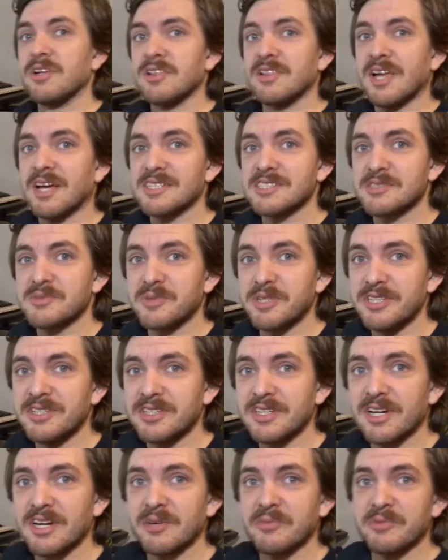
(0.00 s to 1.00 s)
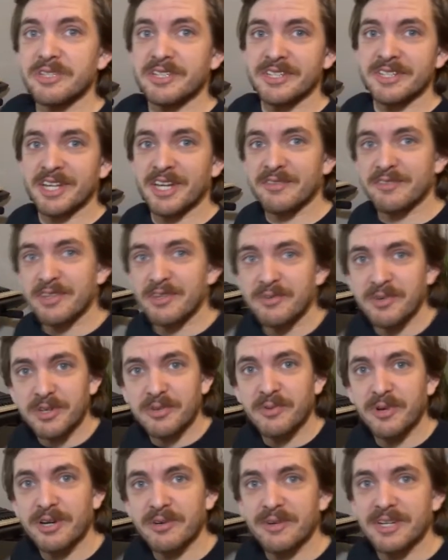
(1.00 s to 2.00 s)
last week, we didn't have any Rick
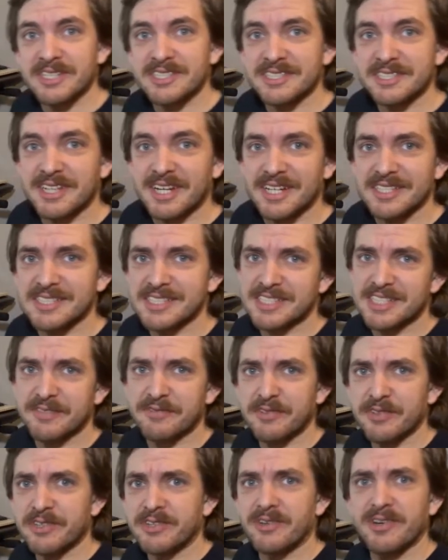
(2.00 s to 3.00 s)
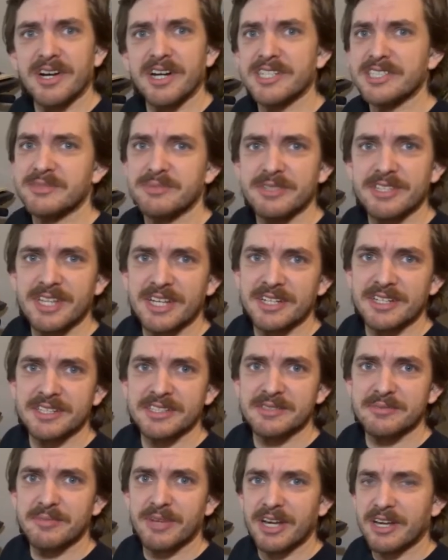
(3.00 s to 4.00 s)
Ware racing guys except for the garage, but that
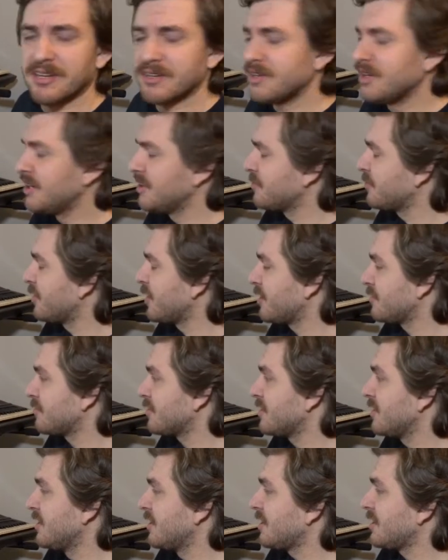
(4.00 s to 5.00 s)
doesn't matter, whatever.